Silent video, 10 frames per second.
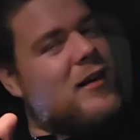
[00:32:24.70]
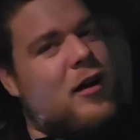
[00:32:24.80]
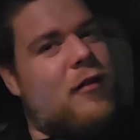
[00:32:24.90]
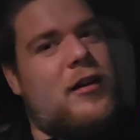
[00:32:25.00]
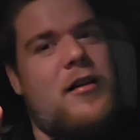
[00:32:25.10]

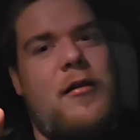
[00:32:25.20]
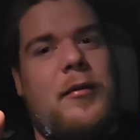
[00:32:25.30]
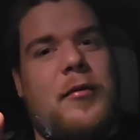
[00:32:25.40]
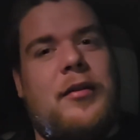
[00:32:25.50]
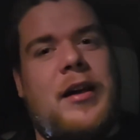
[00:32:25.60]
y'all know I'm
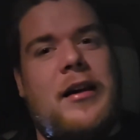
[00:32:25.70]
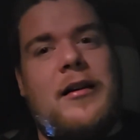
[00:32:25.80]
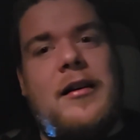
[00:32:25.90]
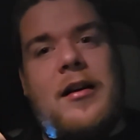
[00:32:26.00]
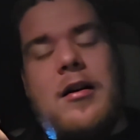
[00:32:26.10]
going to say,
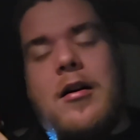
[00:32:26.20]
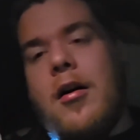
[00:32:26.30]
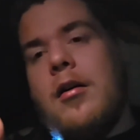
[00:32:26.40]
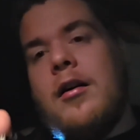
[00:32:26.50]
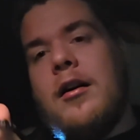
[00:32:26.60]

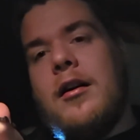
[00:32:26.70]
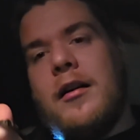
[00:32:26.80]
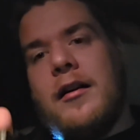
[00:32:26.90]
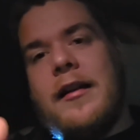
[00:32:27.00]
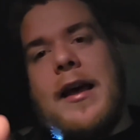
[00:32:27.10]

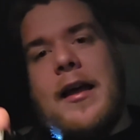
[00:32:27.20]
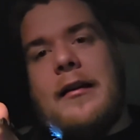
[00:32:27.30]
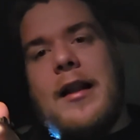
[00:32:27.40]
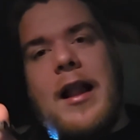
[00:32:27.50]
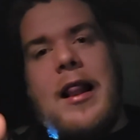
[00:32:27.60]
harder
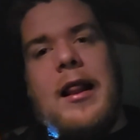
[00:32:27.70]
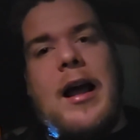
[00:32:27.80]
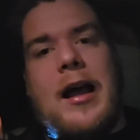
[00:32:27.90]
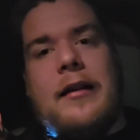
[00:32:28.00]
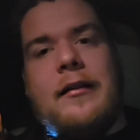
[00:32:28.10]
than
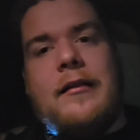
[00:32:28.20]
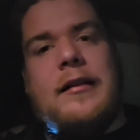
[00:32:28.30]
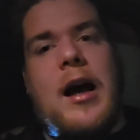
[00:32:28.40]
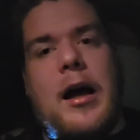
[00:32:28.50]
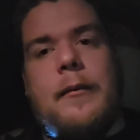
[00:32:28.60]
last
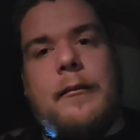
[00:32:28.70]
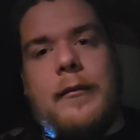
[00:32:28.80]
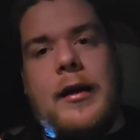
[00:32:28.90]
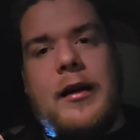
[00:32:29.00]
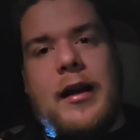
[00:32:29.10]
time.
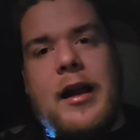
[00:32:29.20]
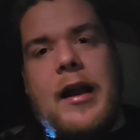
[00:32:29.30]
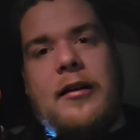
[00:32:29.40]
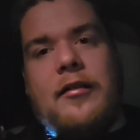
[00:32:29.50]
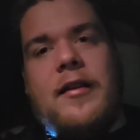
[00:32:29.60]

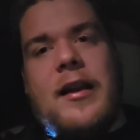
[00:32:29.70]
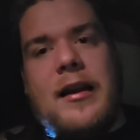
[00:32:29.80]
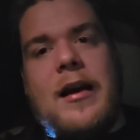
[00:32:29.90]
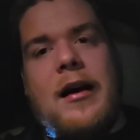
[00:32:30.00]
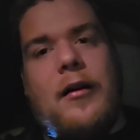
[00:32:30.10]

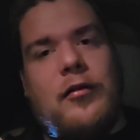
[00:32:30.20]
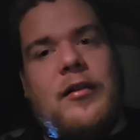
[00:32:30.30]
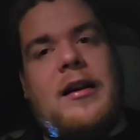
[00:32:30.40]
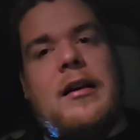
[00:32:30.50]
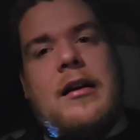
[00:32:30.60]

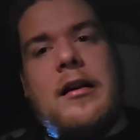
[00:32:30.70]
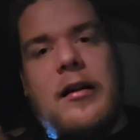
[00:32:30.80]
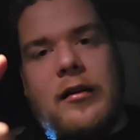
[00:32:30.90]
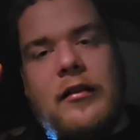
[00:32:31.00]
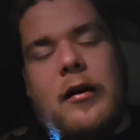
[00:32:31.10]
HTLT
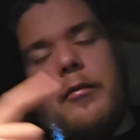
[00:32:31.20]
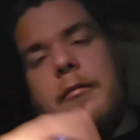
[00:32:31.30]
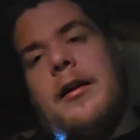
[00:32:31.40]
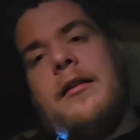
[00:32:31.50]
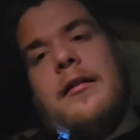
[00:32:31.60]

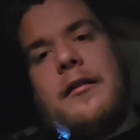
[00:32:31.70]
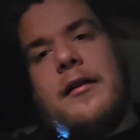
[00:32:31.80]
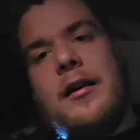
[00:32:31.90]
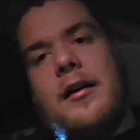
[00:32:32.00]
supplements.